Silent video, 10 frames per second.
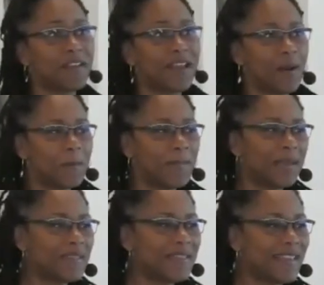maybe
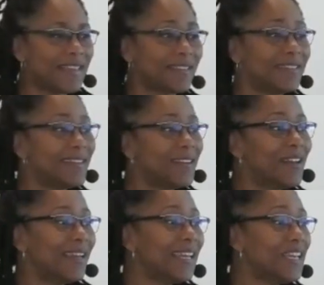they could,
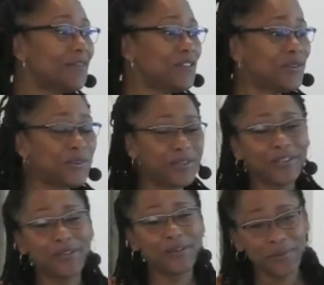if you could
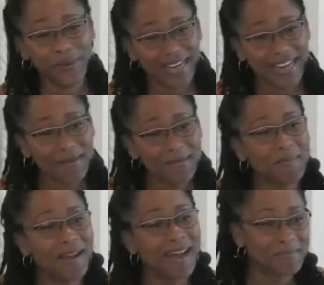read
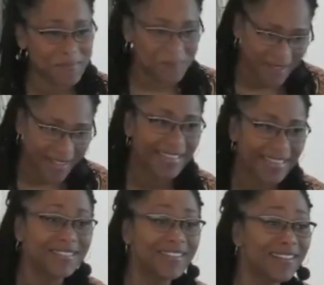my mind,
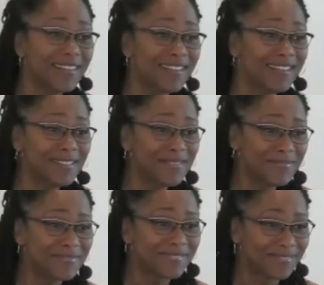love,
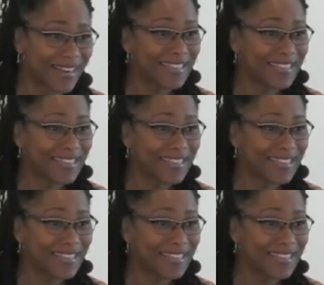right?